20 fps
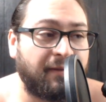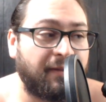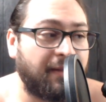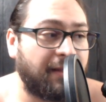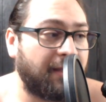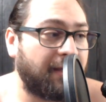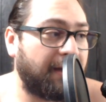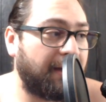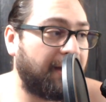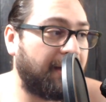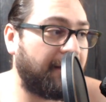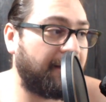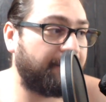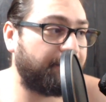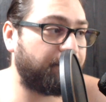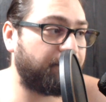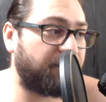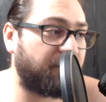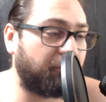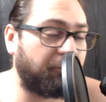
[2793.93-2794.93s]

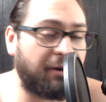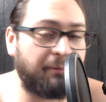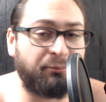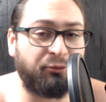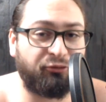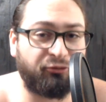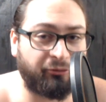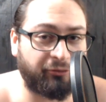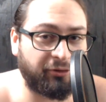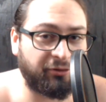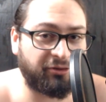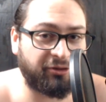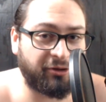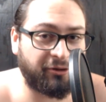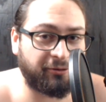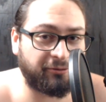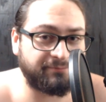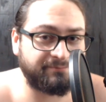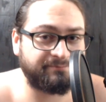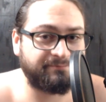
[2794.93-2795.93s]
The one before it,
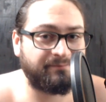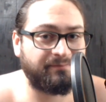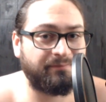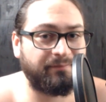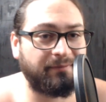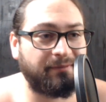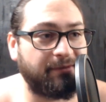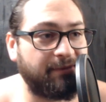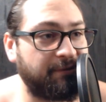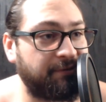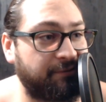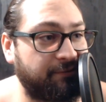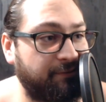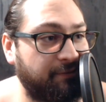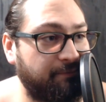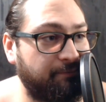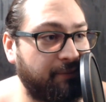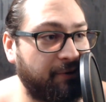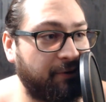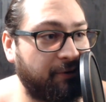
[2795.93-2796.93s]
though, is the
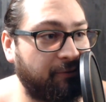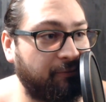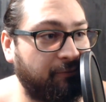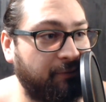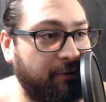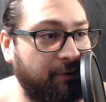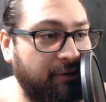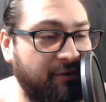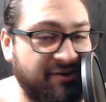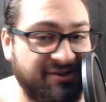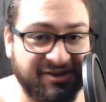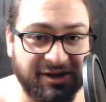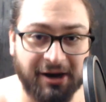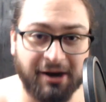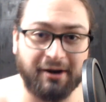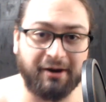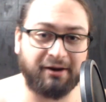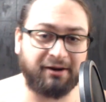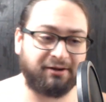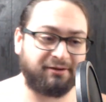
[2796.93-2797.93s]
better one.
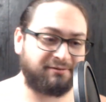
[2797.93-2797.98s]
Sorry.